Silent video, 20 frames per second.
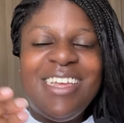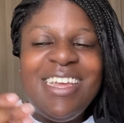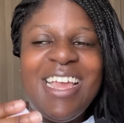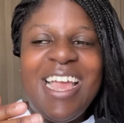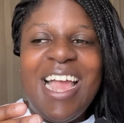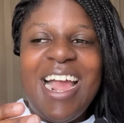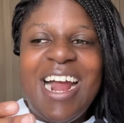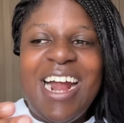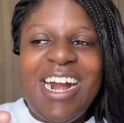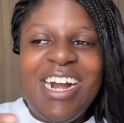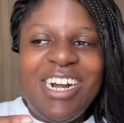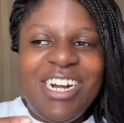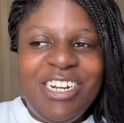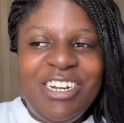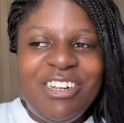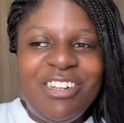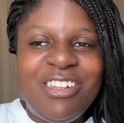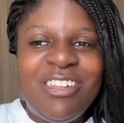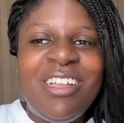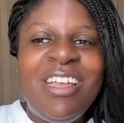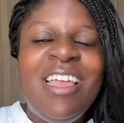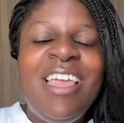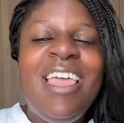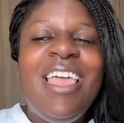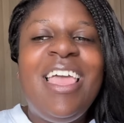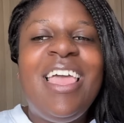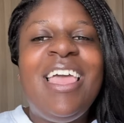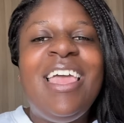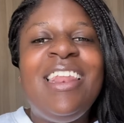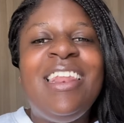hurdle.
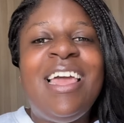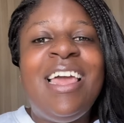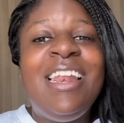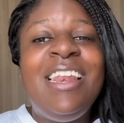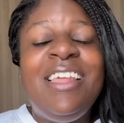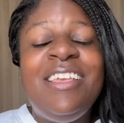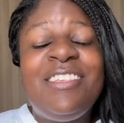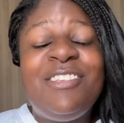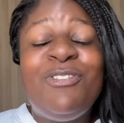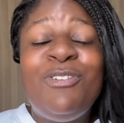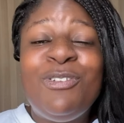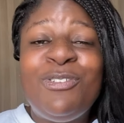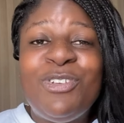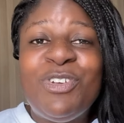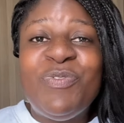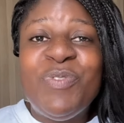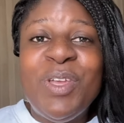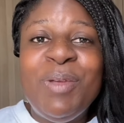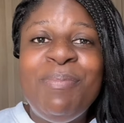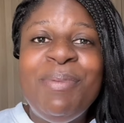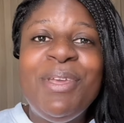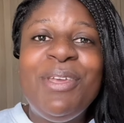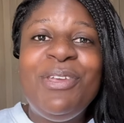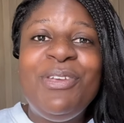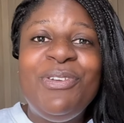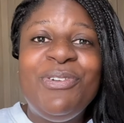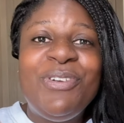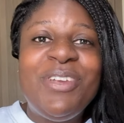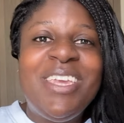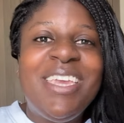And unless also maybe
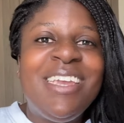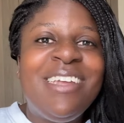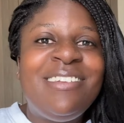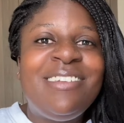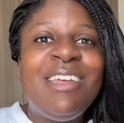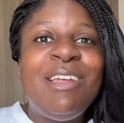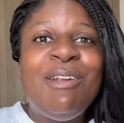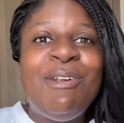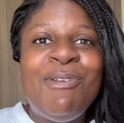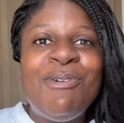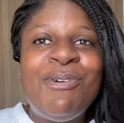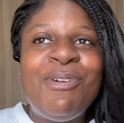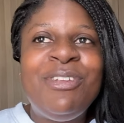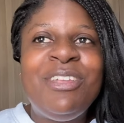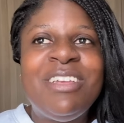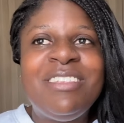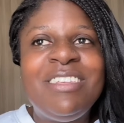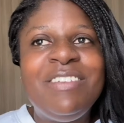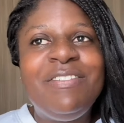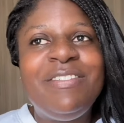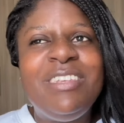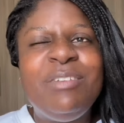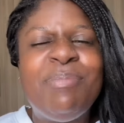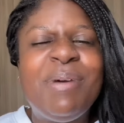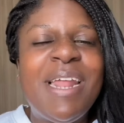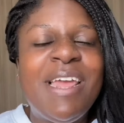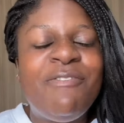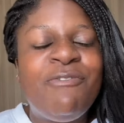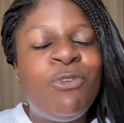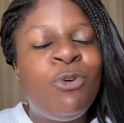you get a loan you're servicing.
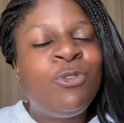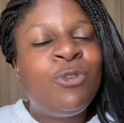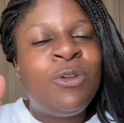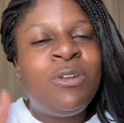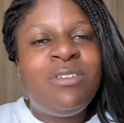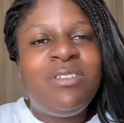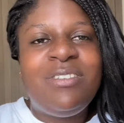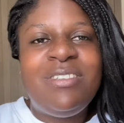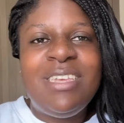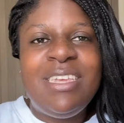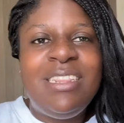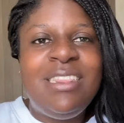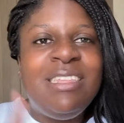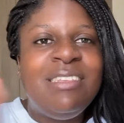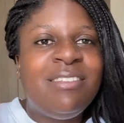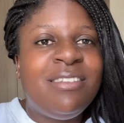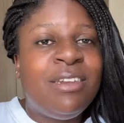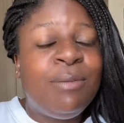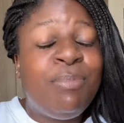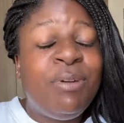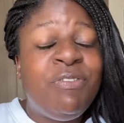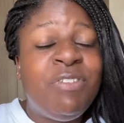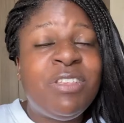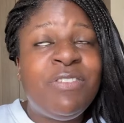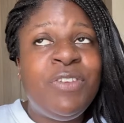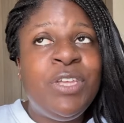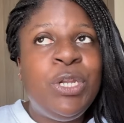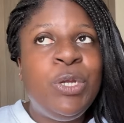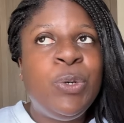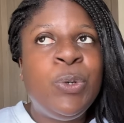But I've also said this in a previous
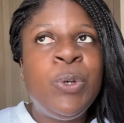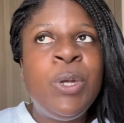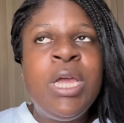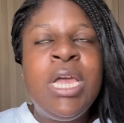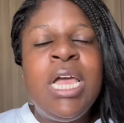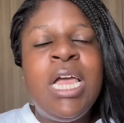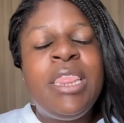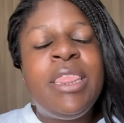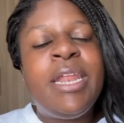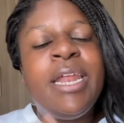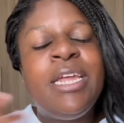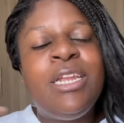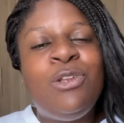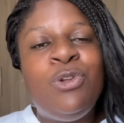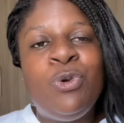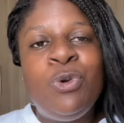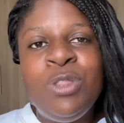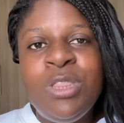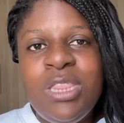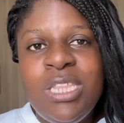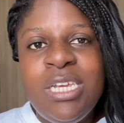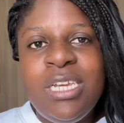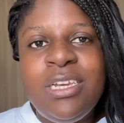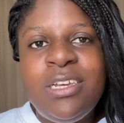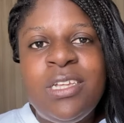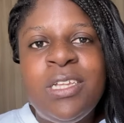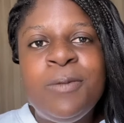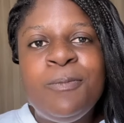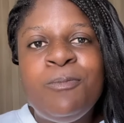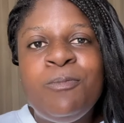video, that I don't
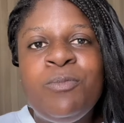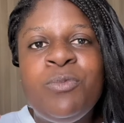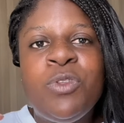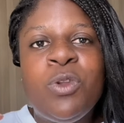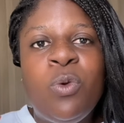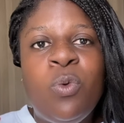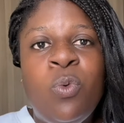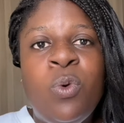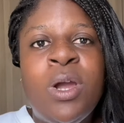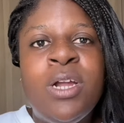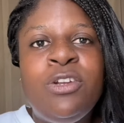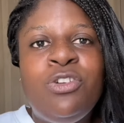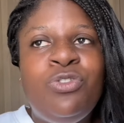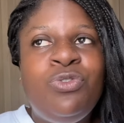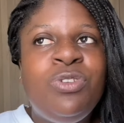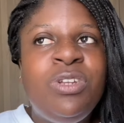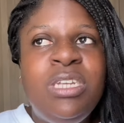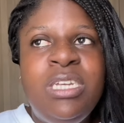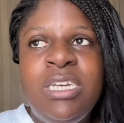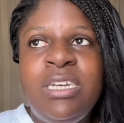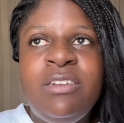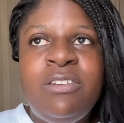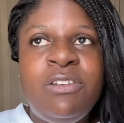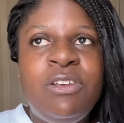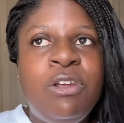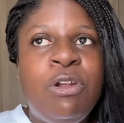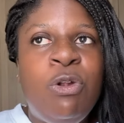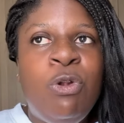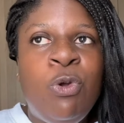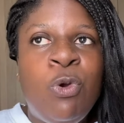think one should get
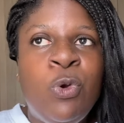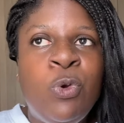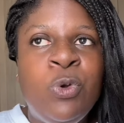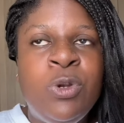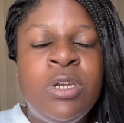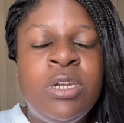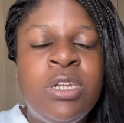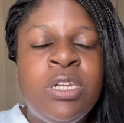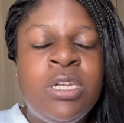a loan